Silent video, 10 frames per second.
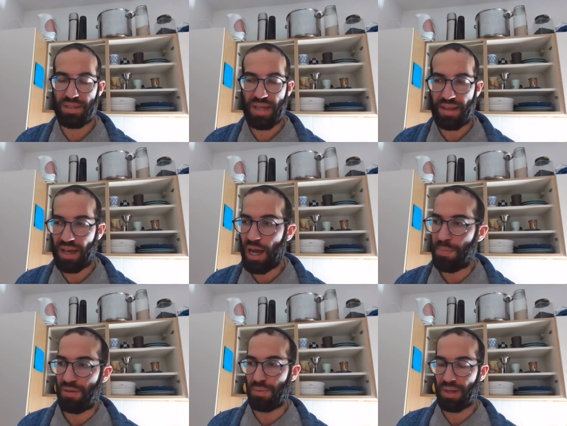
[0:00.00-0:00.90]
standing
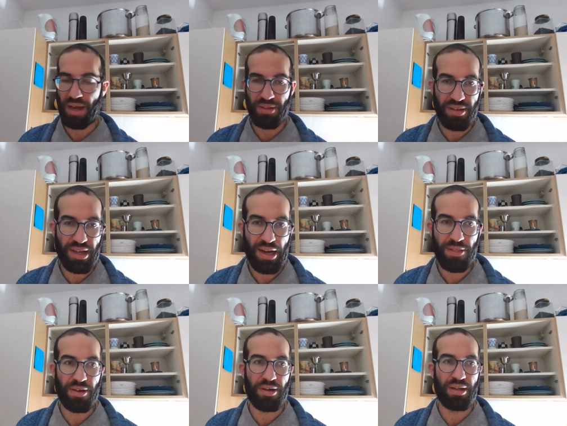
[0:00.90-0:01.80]
up, everyone gathered
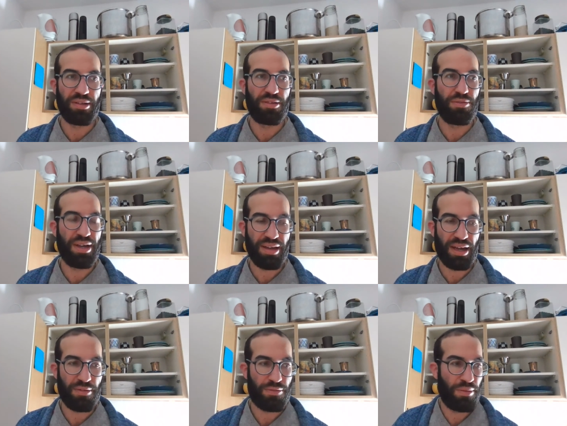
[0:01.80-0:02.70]
together and
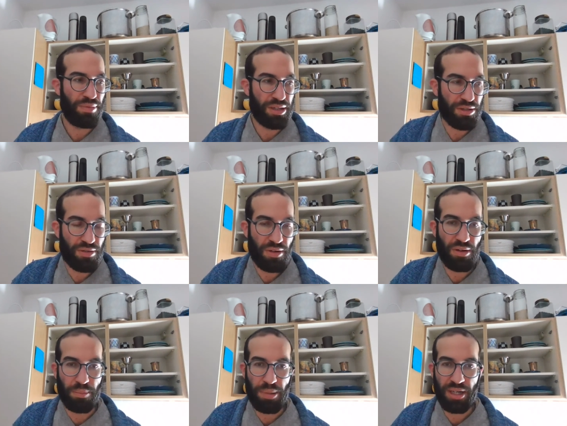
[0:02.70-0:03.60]
reading it from this
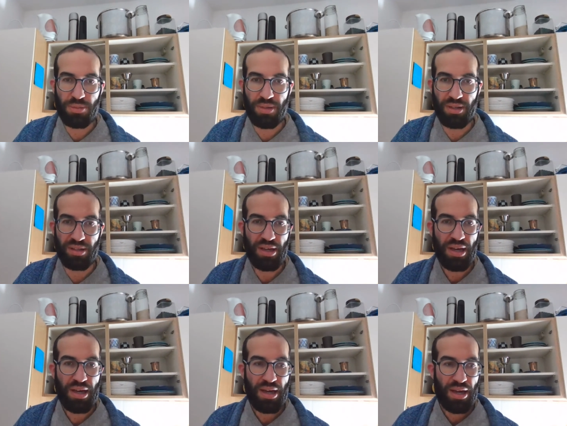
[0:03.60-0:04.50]
scroll and parchment
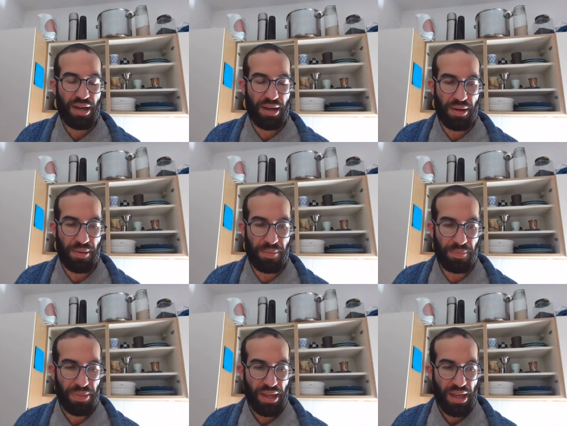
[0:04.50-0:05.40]

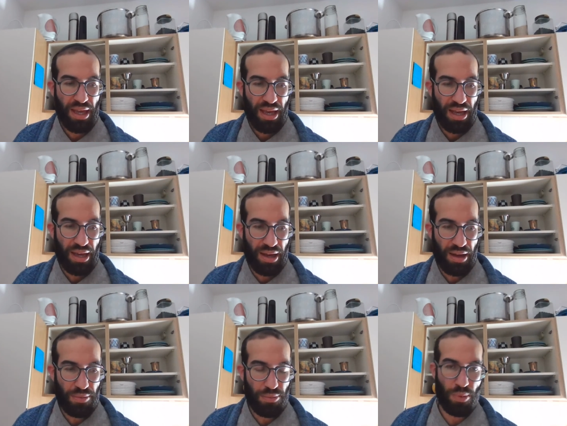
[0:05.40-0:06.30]
um,
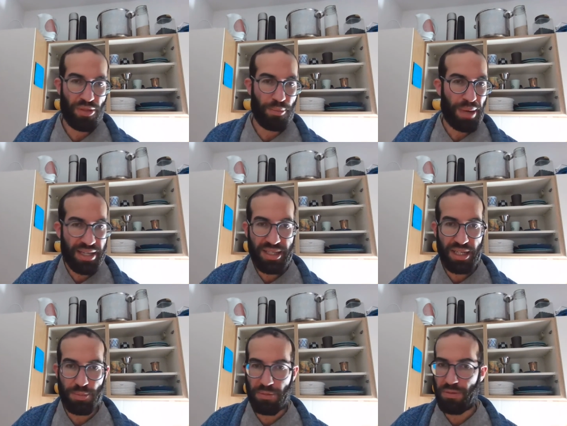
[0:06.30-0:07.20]
uh, with the
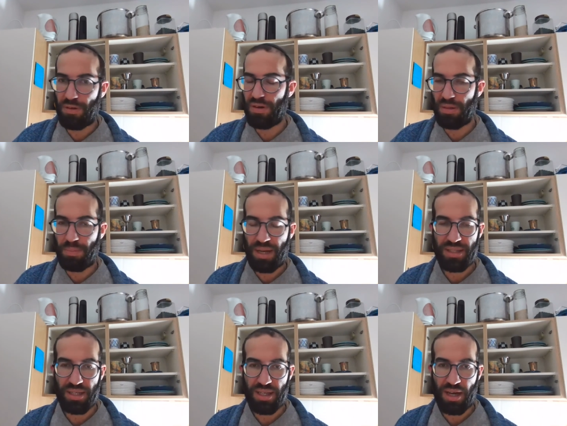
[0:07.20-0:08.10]
blessings before and the
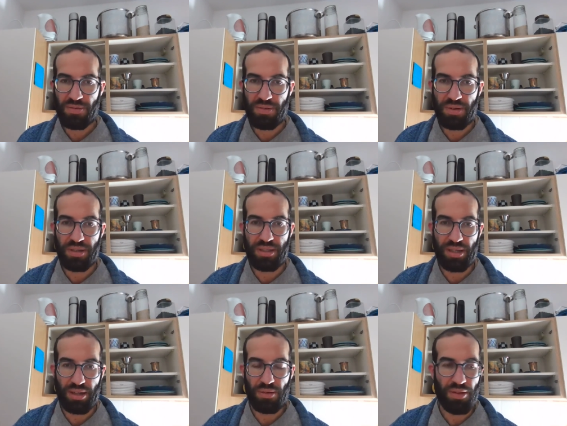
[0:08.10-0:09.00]
blessings
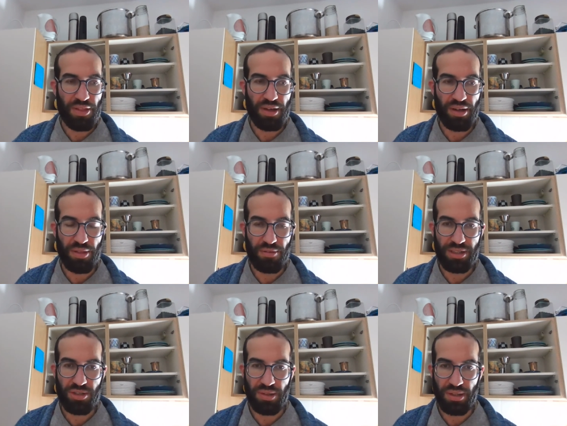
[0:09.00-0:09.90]
afterwards and all the, the
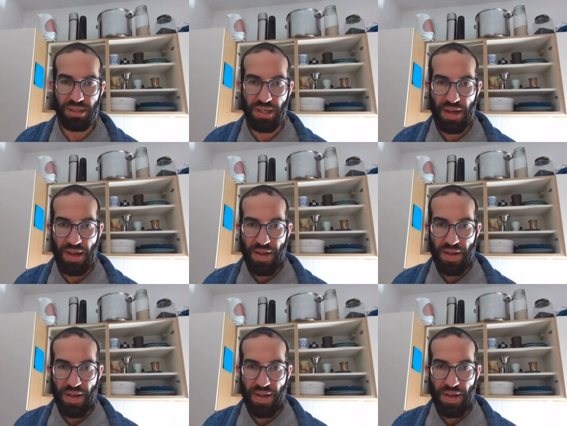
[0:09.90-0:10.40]
rituals